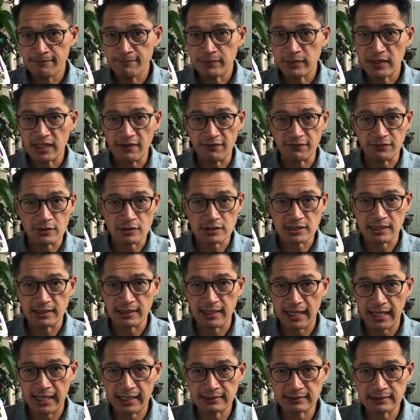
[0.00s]
If there's an
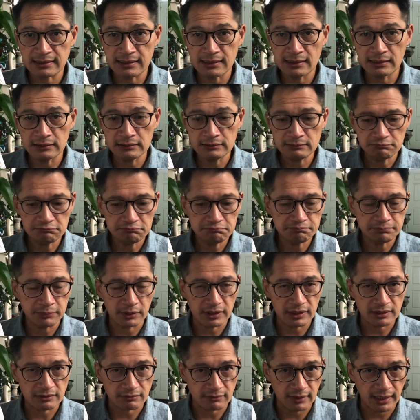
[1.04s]
ant hill, put
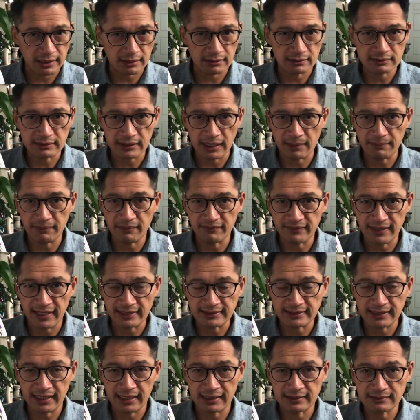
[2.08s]
it right on top of
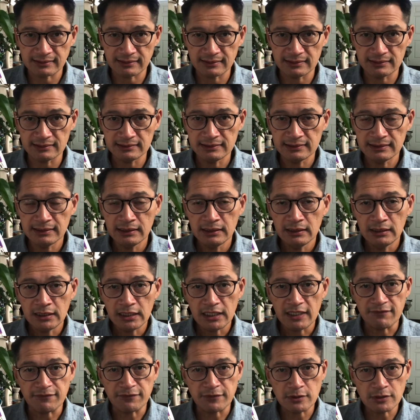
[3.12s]
that ant hill.
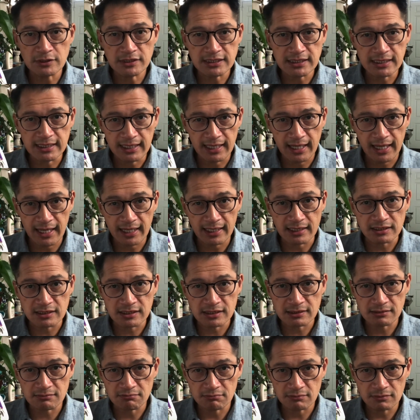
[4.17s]
If you see
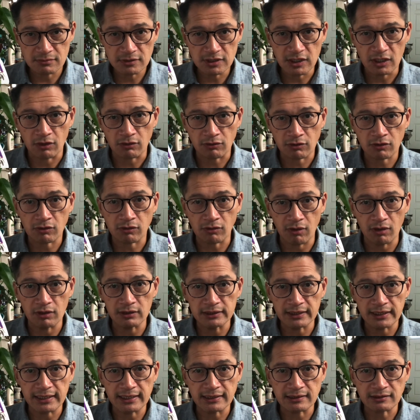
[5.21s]
ants,
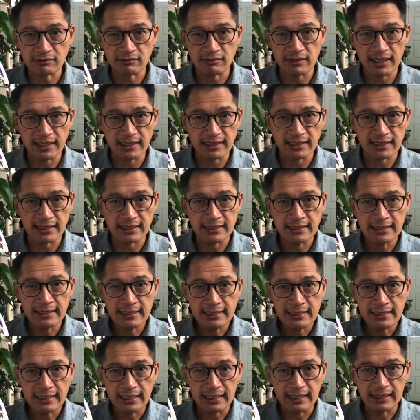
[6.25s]
crawling and creating
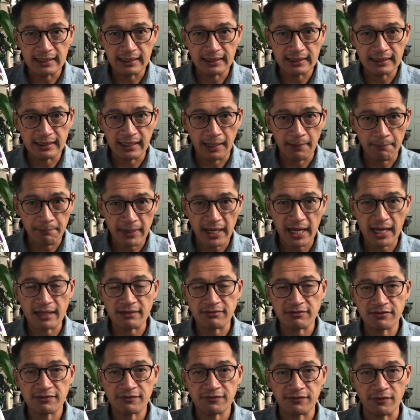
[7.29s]
a
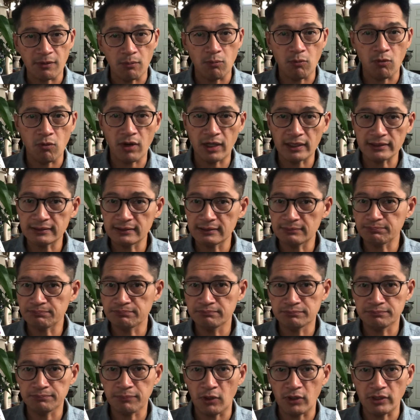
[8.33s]
path from one
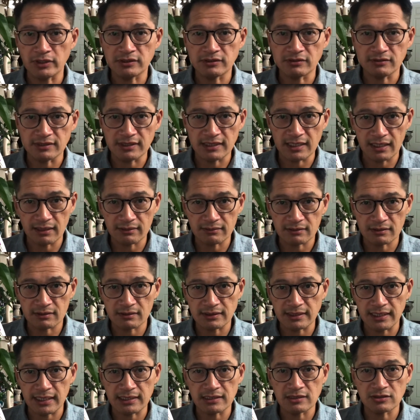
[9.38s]
point to the other,
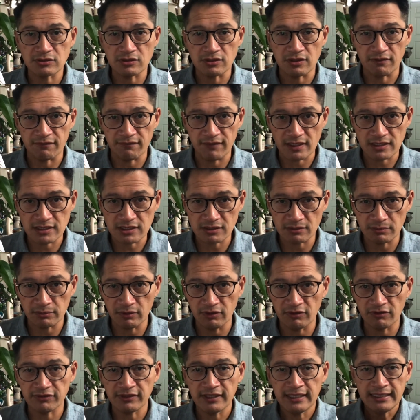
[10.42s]
getting to your
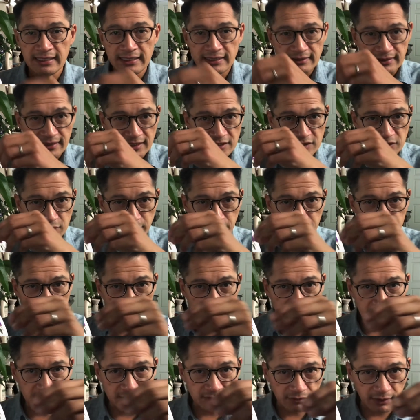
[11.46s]
vegetables, then
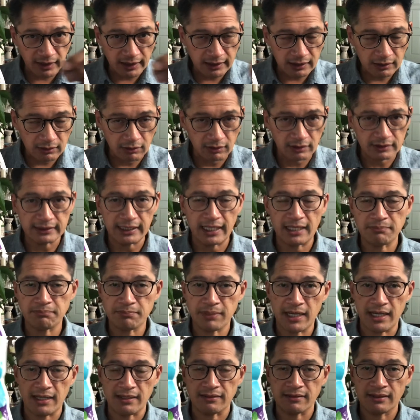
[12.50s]
sprinkle it right along that
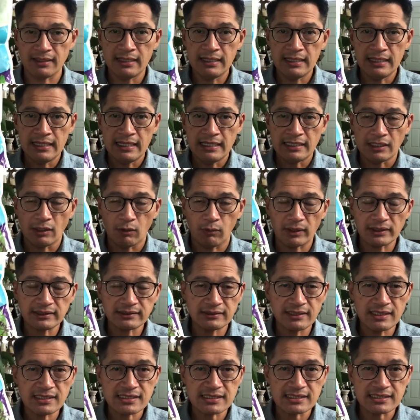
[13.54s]
path. Now what
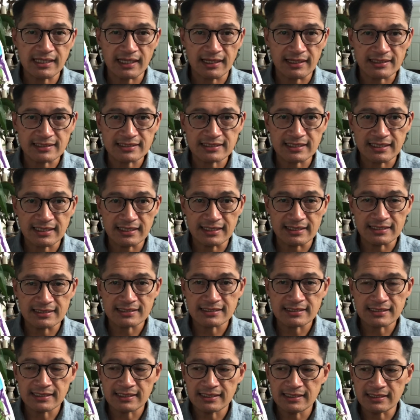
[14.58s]
this does
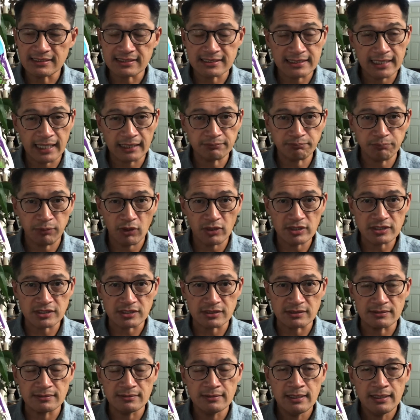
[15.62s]
is, it's not
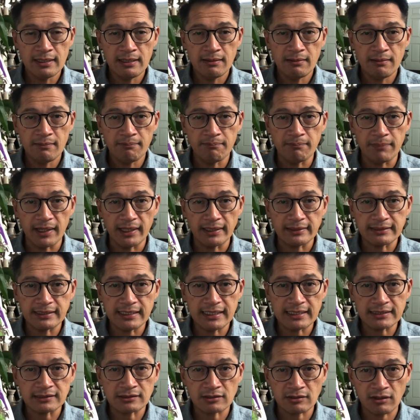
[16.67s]
poison, but
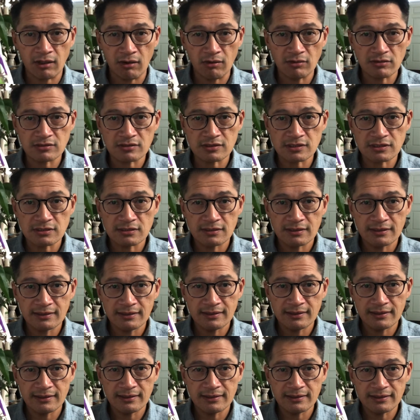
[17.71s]
it coats
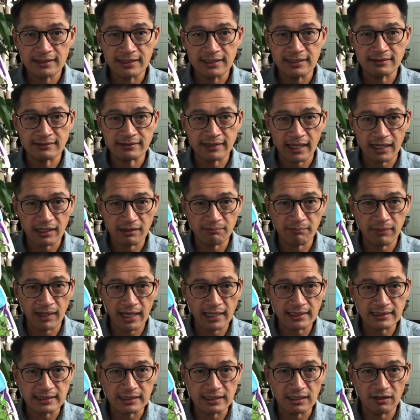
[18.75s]
the entire
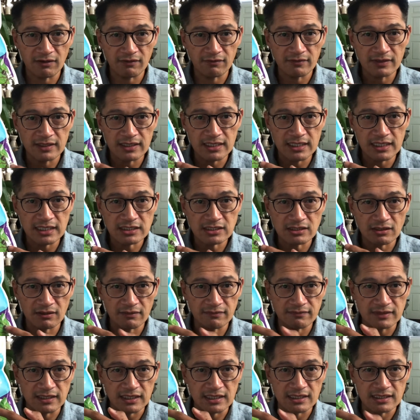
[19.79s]
body of each
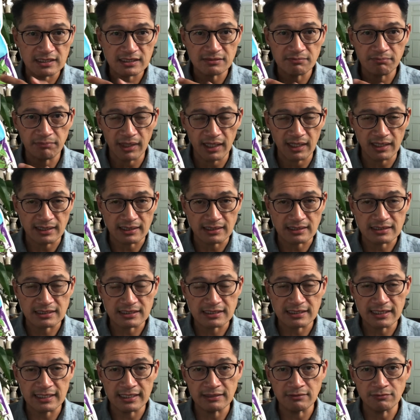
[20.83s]
of these bugs.
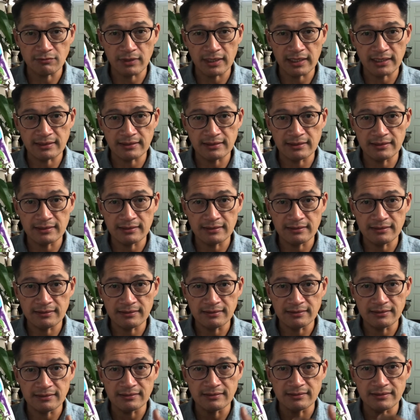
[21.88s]
And when
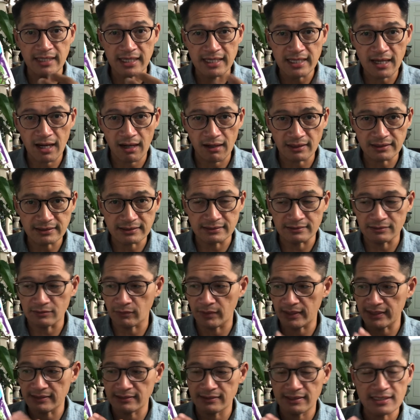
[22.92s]
they harden,
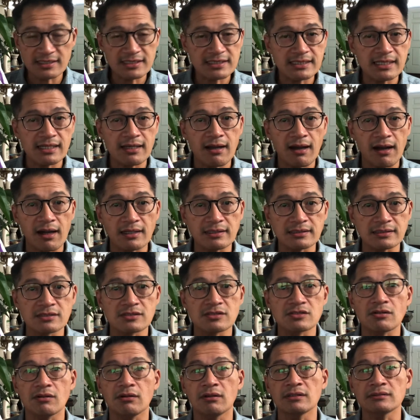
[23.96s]
when this thing
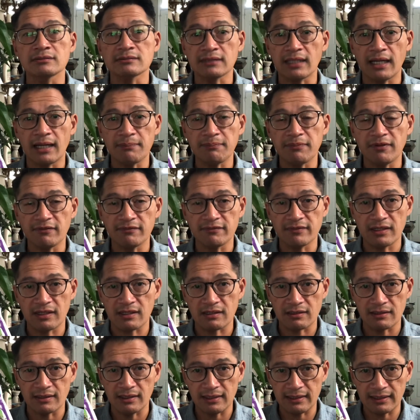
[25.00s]
hardens on top of
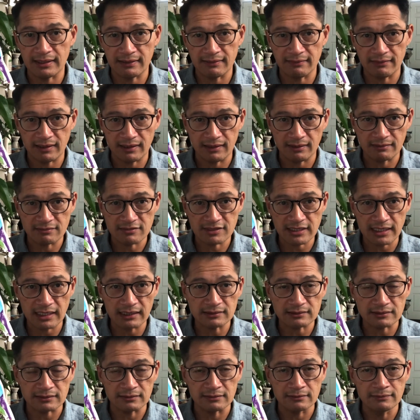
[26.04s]
their
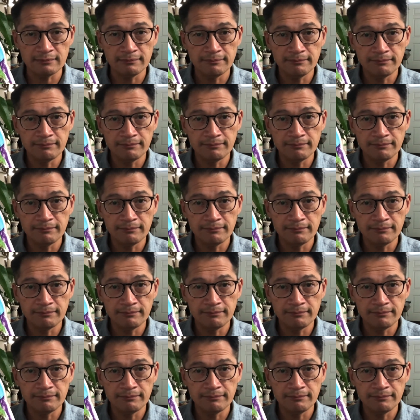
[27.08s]
skeleton,